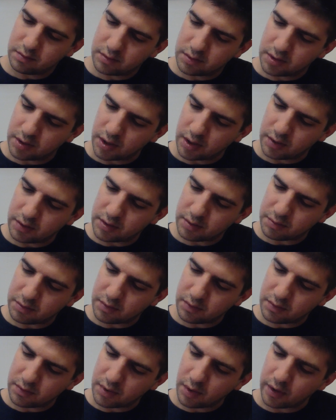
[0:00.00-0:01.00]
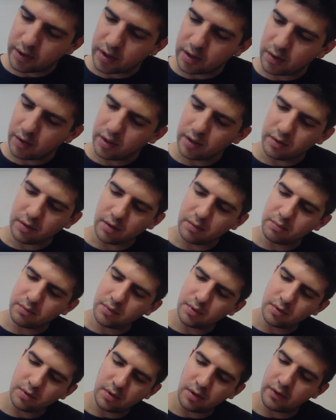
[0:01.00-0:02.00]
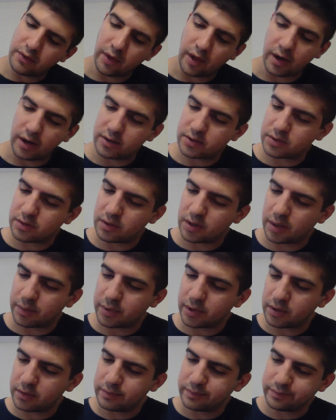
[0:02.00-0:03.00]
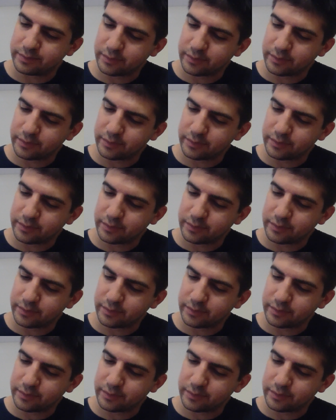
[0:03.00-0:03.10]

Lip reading: Did I do something? No, I didn't. No, I didn't. Good. Thought I screwed up here.